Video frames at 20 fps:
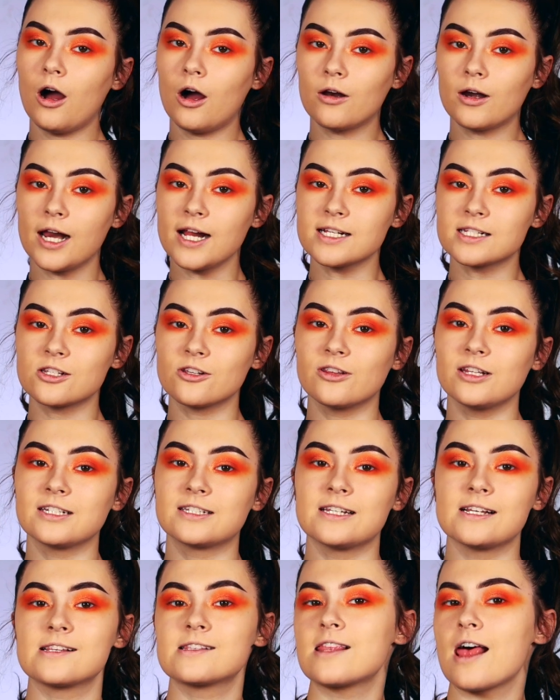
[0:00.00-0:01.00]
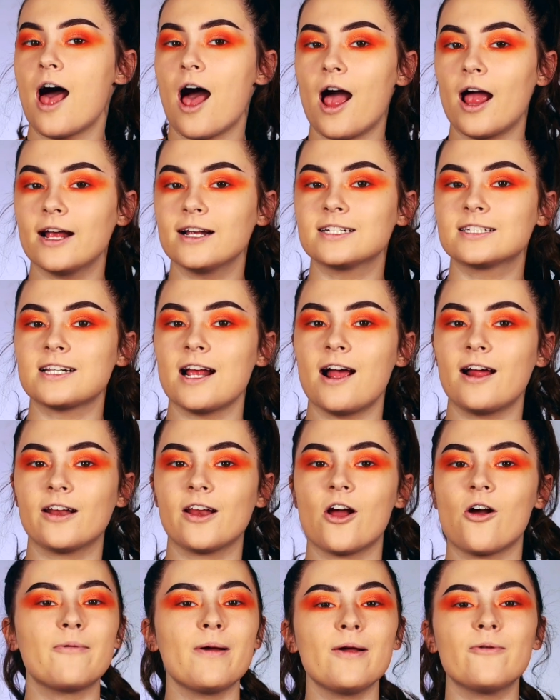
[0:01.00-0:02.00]
Alright, so this is the eyeshadow.
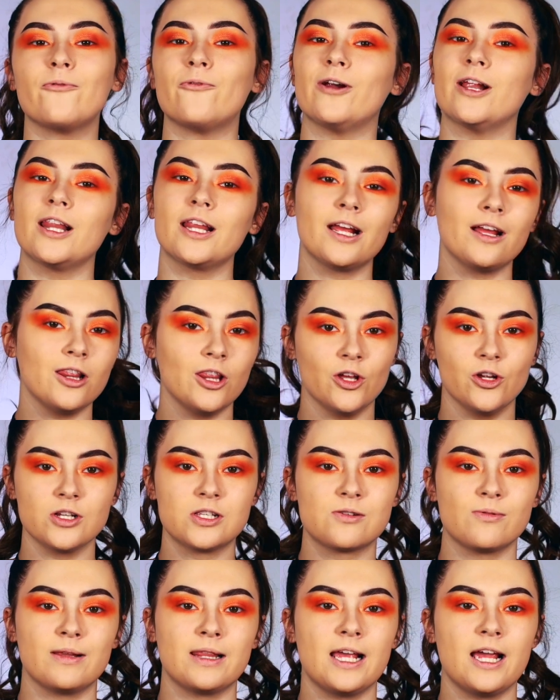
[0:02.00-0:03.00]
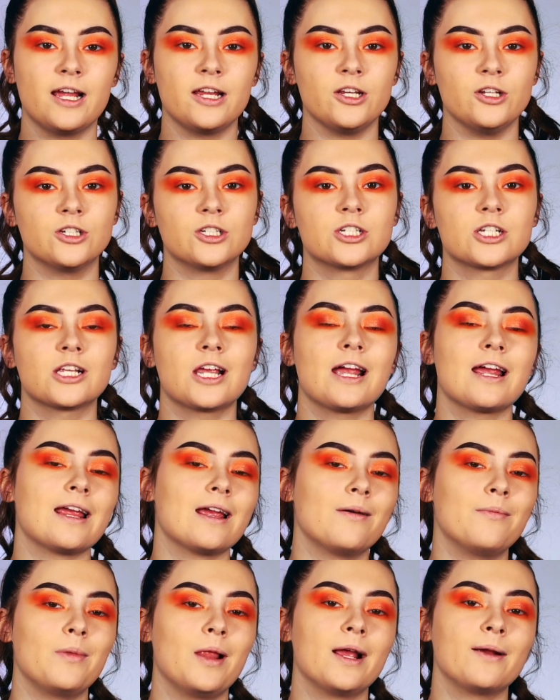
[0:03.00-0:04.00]
I went really loose with it. Usually I
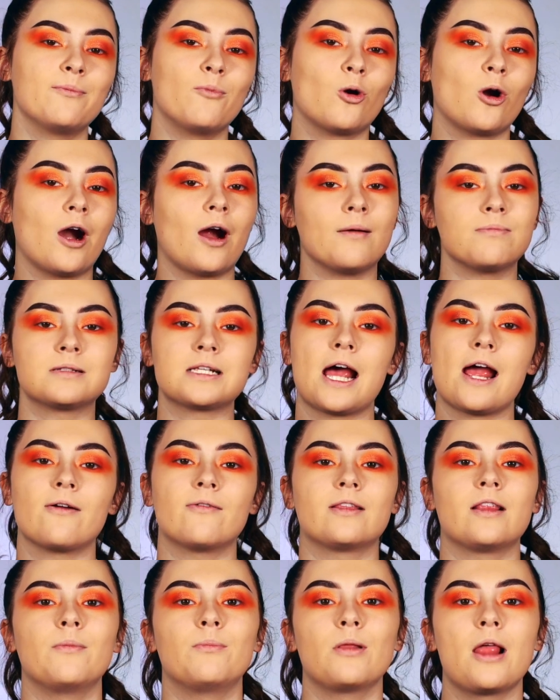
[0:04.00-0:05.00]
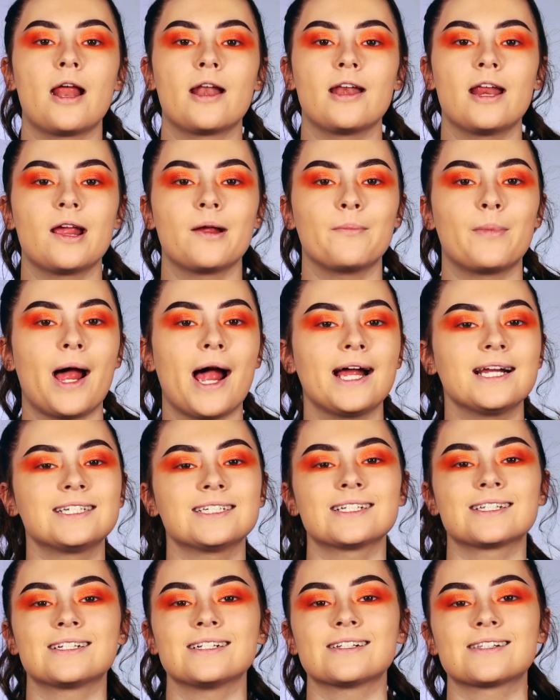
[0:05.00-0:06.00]
am like more uptight with the blending, but I
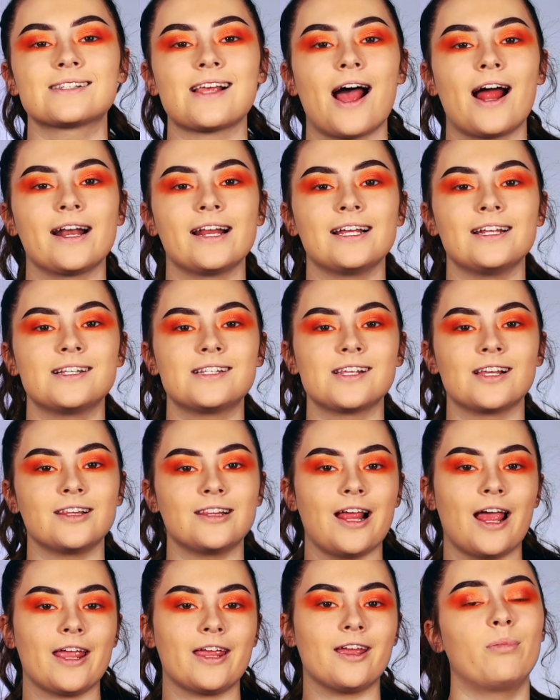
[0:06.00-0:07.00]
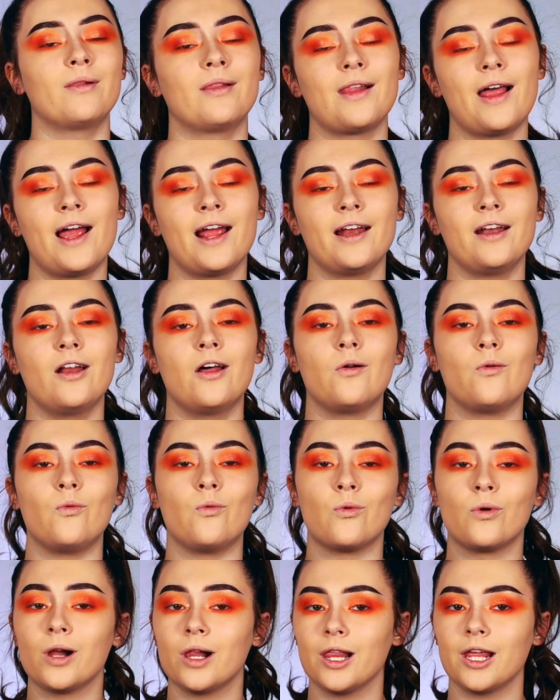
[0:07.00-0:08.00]
just decided to like blend
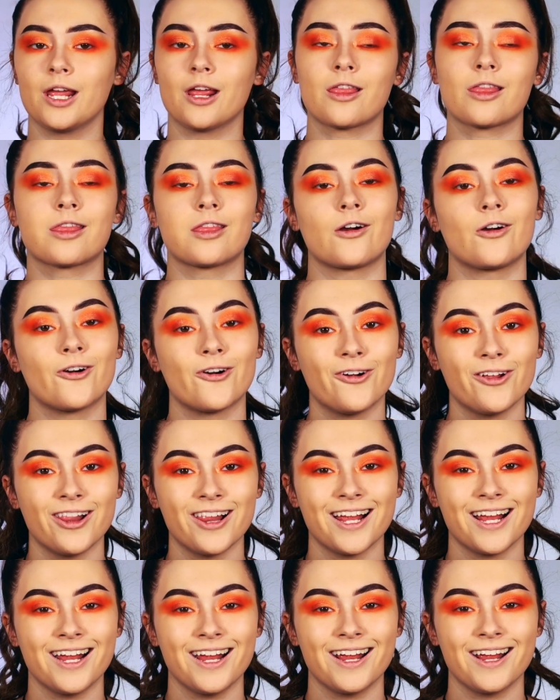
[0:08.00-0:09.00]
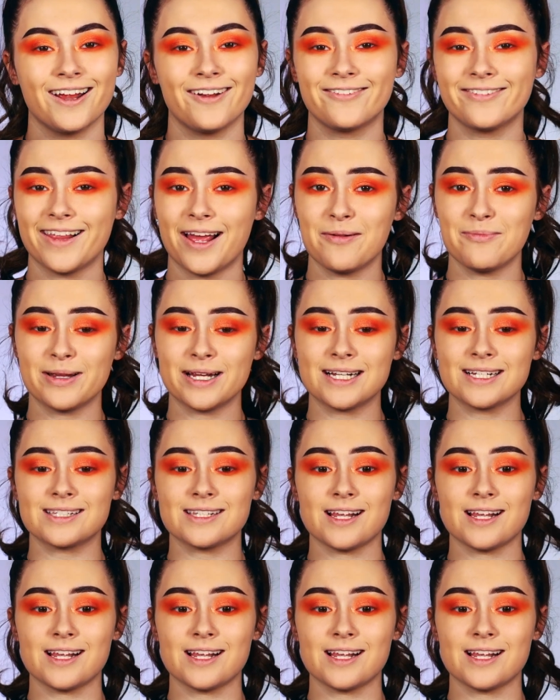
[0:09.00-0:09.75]
really thoroughly, if that makes